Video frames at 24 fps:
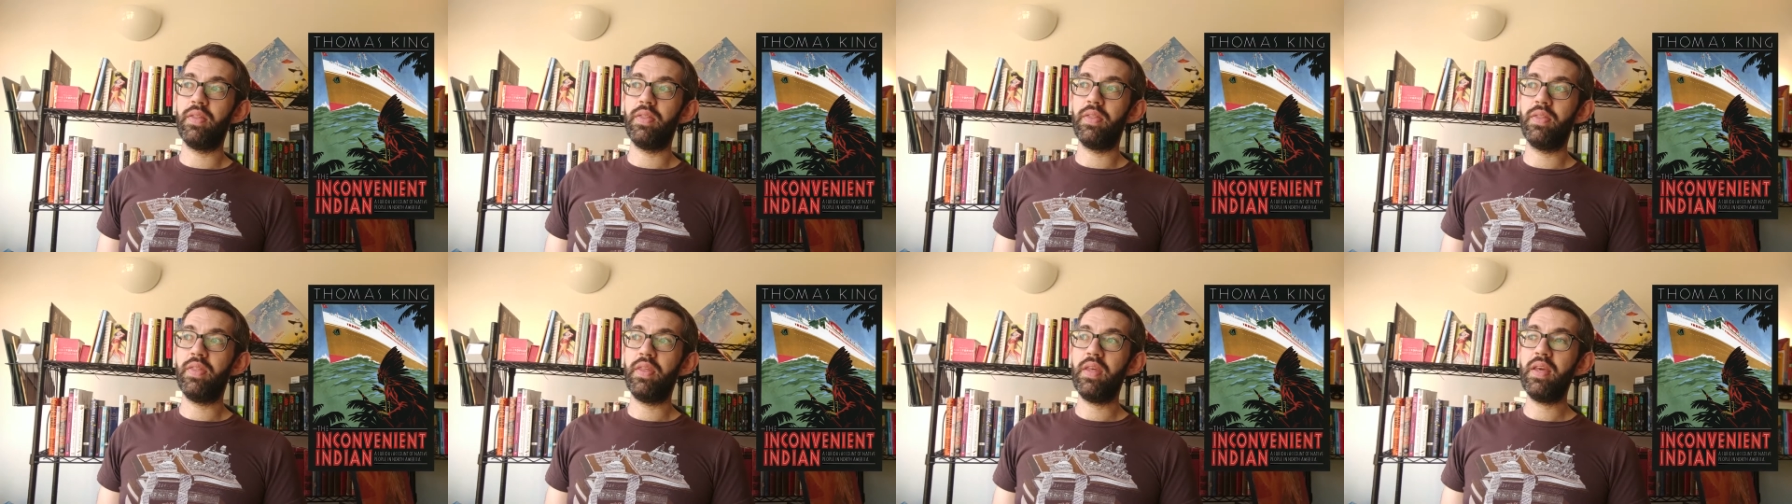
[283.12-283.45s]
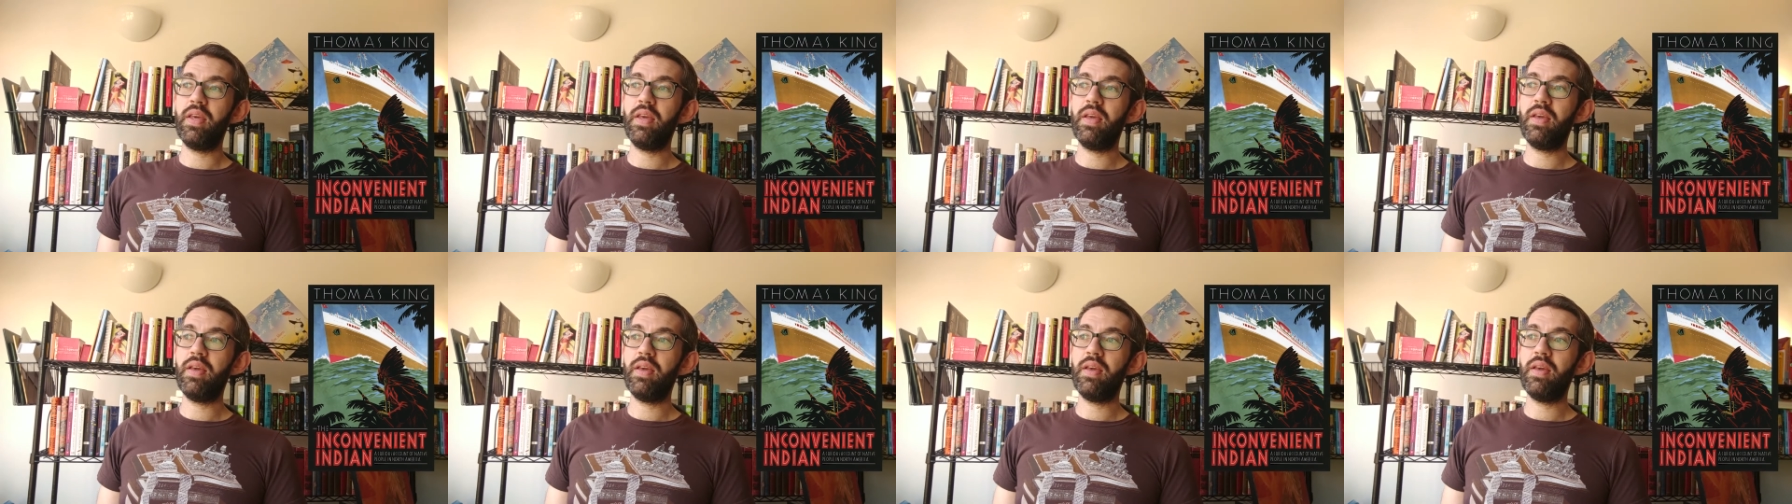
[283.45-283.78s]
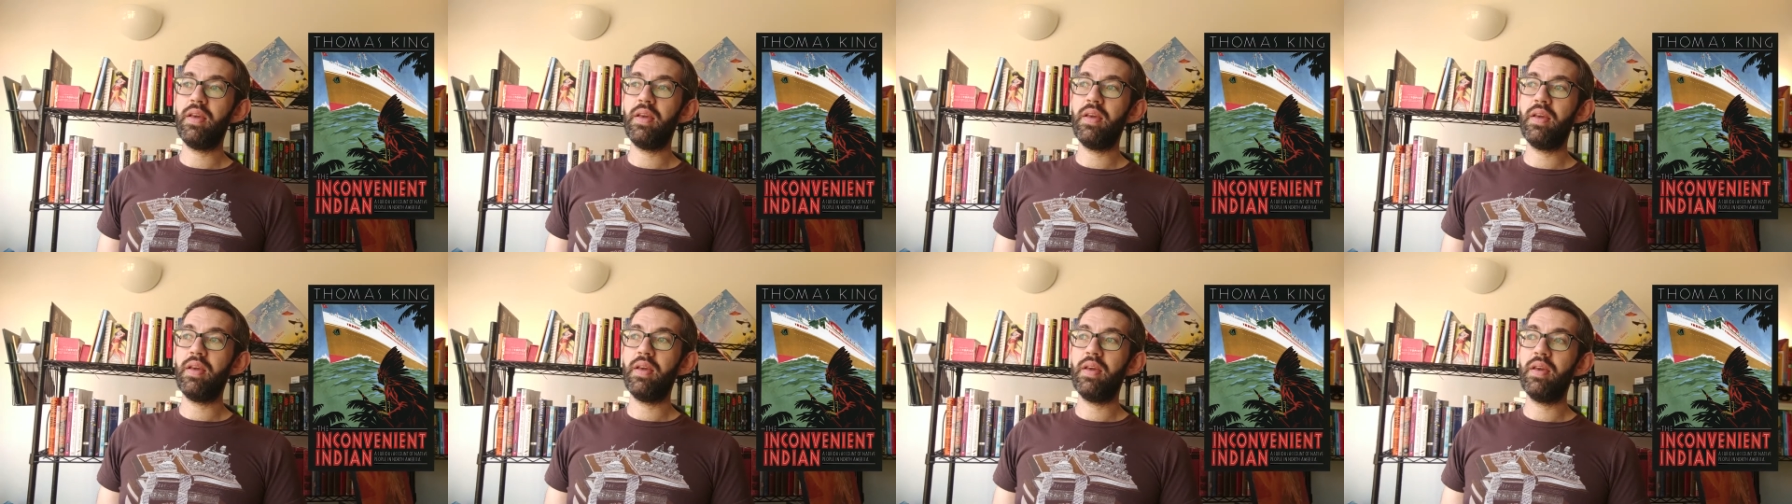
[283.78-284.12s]

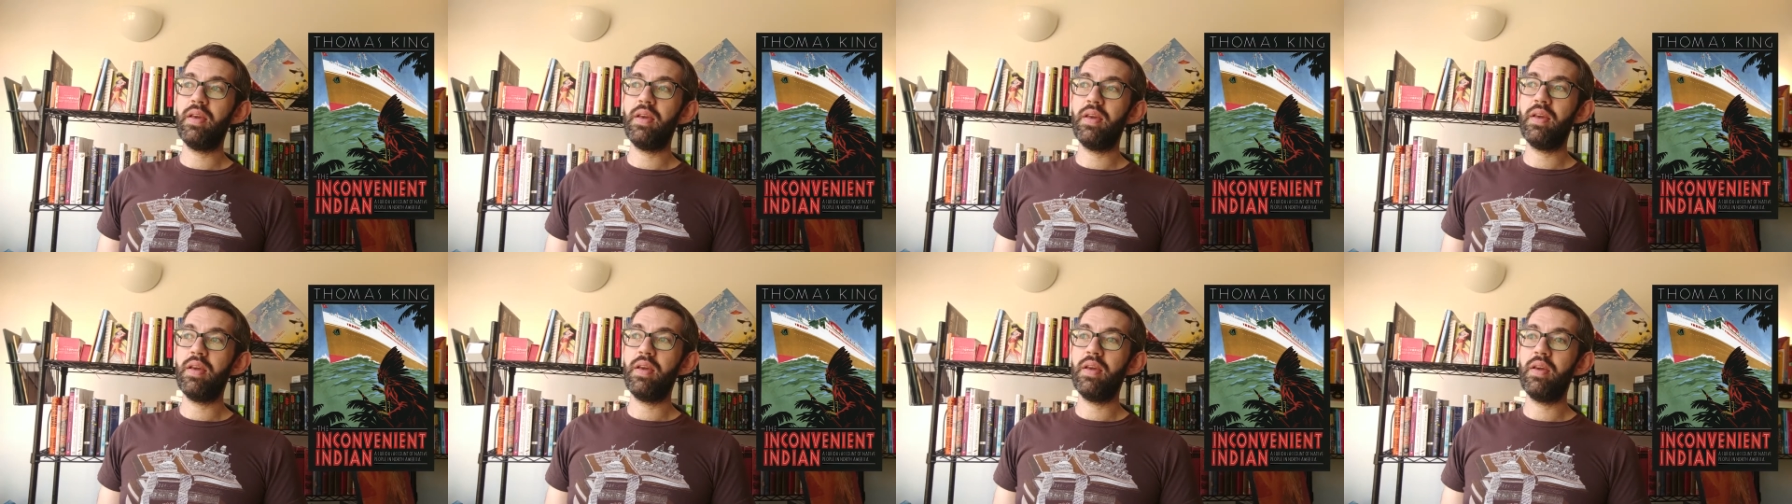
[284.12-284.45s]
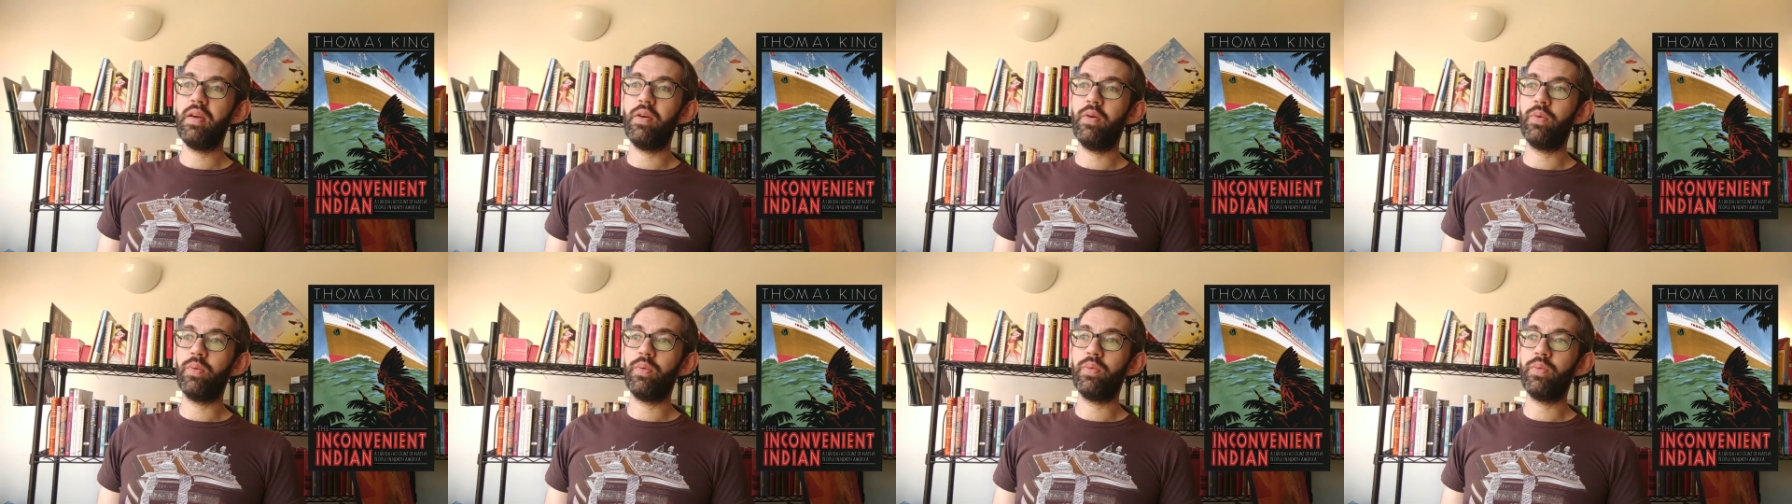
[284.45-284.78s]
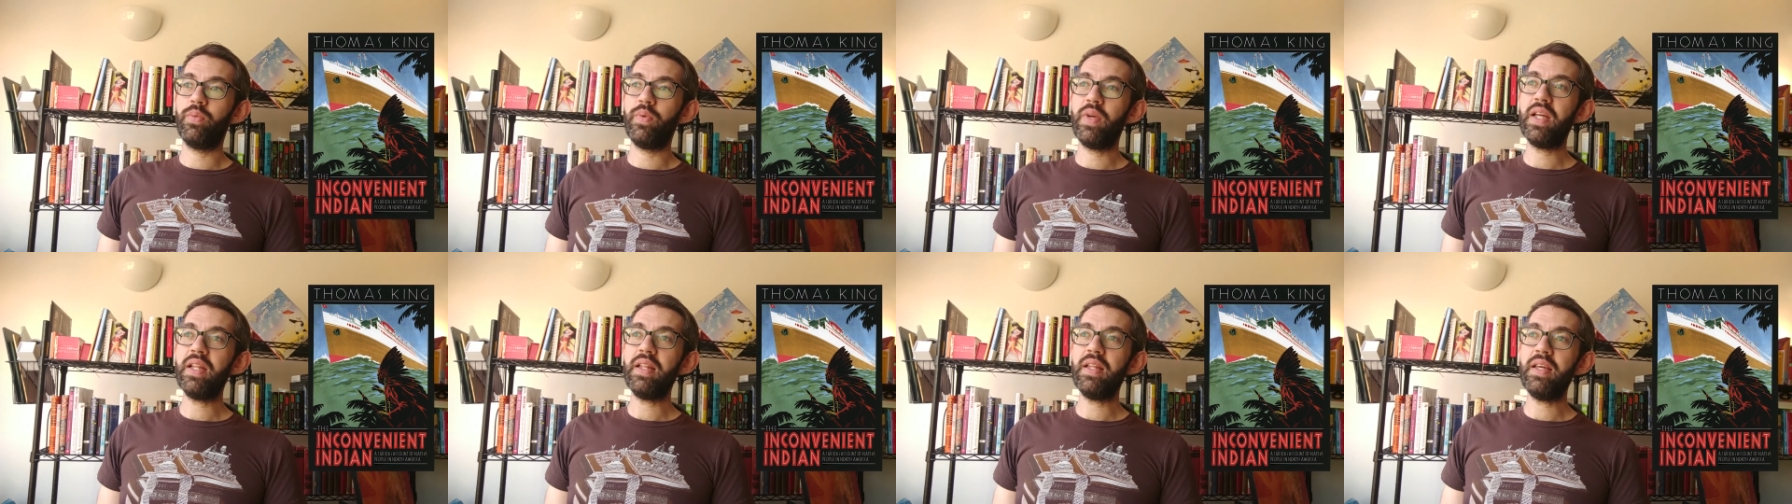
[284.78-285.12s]
the
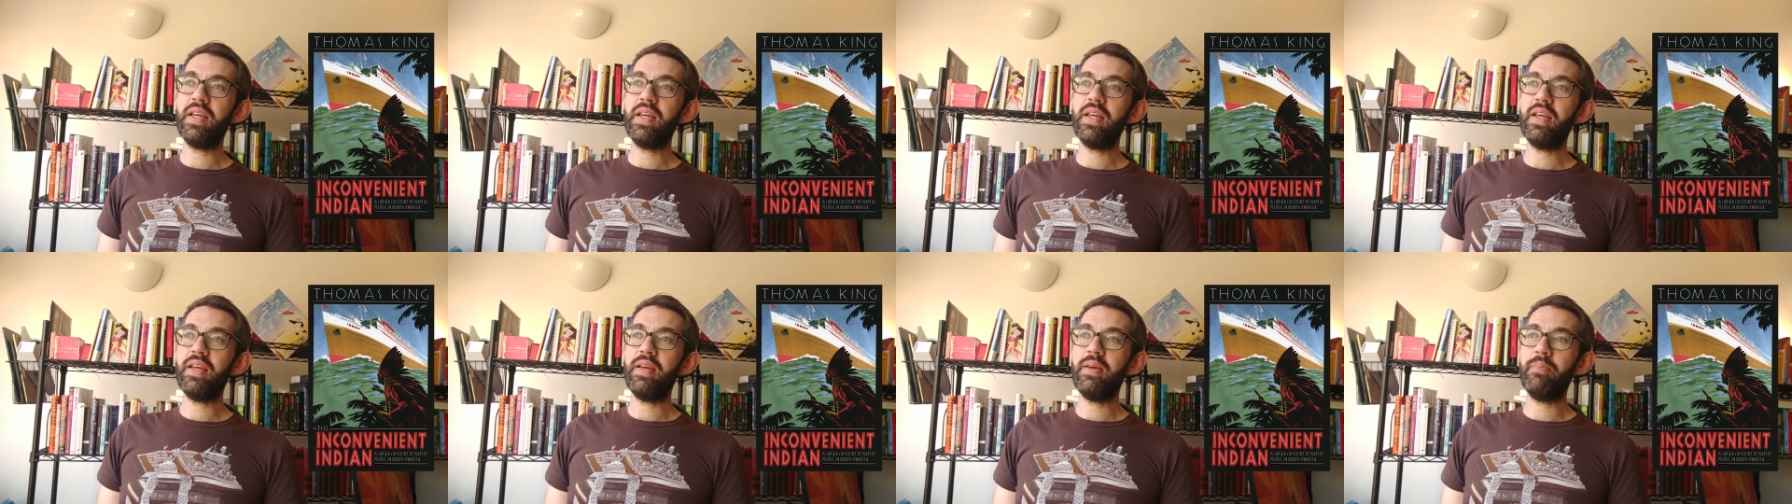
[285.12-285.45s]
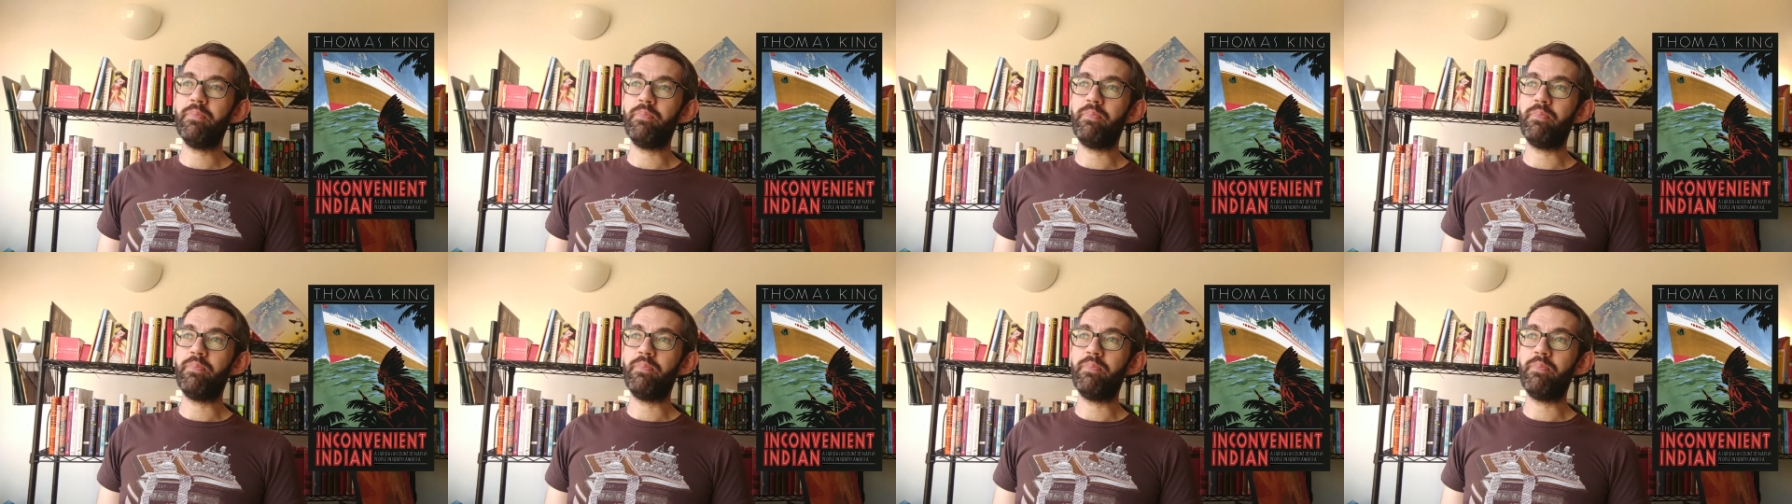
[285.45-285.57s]
really